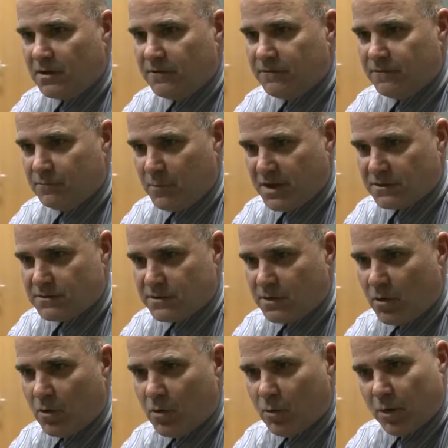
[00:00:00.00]
out of
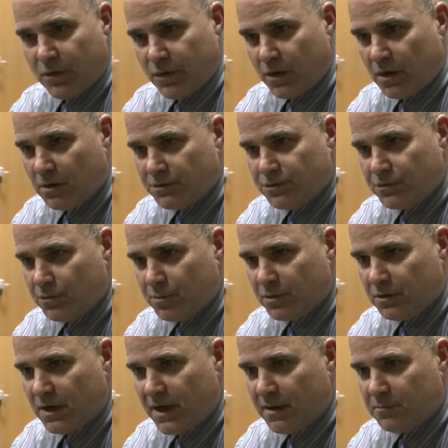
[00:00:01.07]
Mexico, where there are
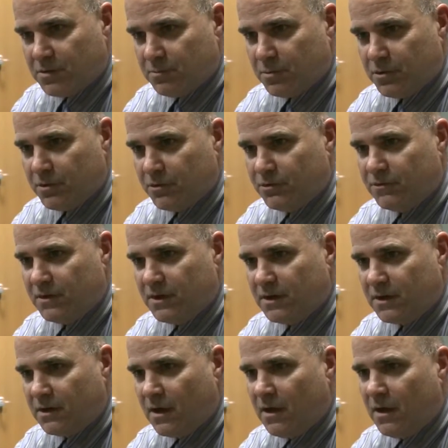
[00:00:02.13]
super labs producing
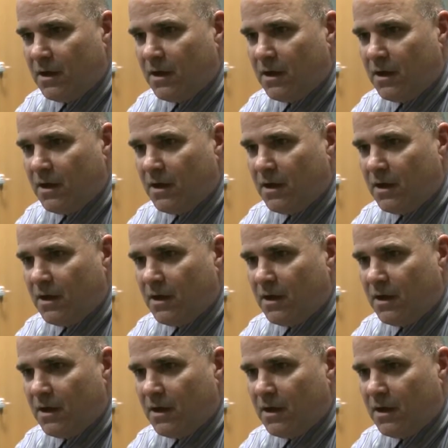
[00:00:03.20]
it.